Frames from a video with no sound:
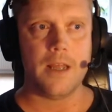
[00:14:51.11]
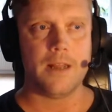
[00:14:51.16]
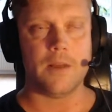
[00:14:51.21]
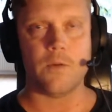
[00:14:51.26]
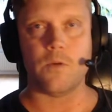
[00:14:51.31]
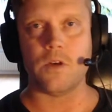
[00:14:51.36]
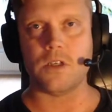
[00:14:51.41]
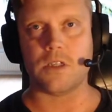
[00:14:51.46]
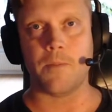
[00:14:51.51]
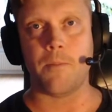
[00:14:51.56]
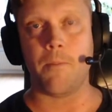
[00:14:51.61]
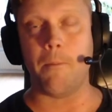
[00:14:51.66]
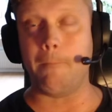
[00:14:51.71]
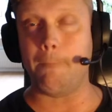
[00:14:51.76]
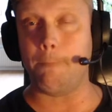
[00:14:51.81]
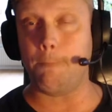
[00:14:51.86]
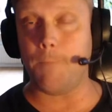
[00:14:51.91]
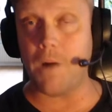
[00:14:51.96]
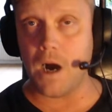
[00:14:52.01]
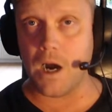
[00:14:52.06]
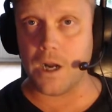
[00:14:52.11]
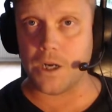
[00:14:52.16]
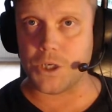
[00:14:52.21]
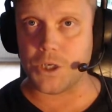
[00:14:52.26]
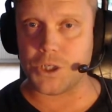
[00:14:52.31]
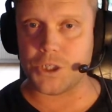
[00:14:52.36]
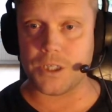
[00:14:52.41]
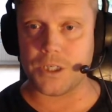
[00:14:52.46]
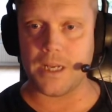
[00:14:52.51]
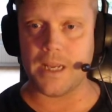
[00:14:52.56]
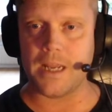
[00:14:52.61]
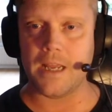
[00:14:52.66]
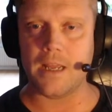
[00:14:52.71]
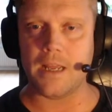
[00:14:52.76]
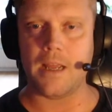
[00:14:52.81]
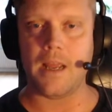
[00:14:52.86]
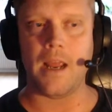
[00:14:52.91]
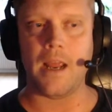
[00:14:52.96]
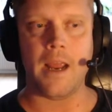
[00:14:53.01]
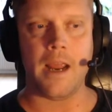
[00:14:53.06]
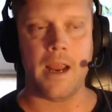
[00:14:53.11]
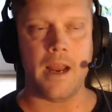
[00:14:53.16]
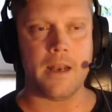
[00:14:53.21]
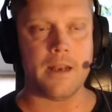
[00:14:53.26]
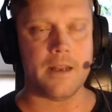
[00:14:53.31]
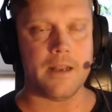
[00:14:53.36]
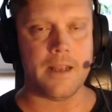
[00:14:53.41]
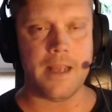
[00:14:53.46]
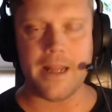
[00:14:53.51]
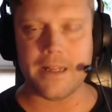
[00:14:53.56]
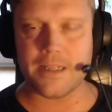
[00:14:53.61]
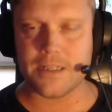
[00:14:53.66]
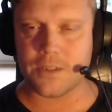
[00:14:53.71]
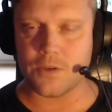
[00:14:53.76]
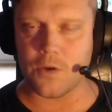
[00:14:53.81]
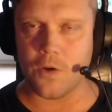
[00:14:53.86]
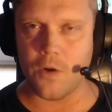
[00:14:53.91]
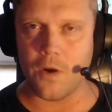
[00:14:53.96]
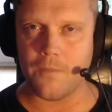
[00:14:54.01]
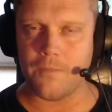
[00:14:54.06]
There was a bunch, and it's